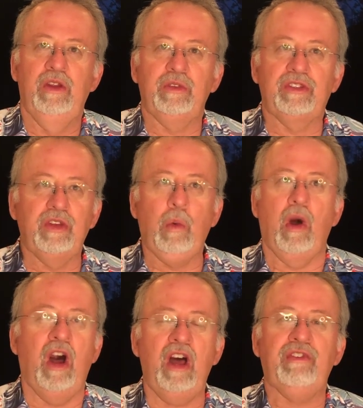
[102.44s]
So
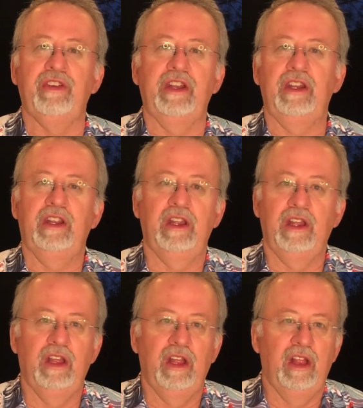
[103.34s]
often
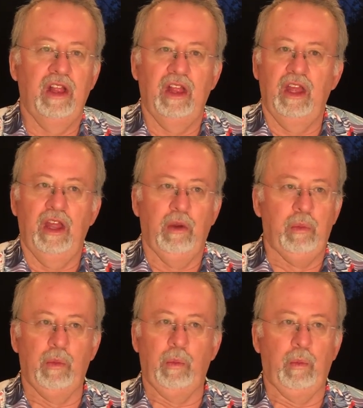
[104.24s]

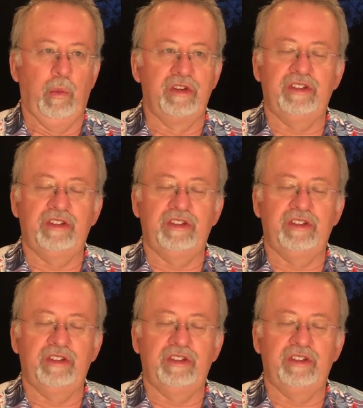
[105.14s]
we're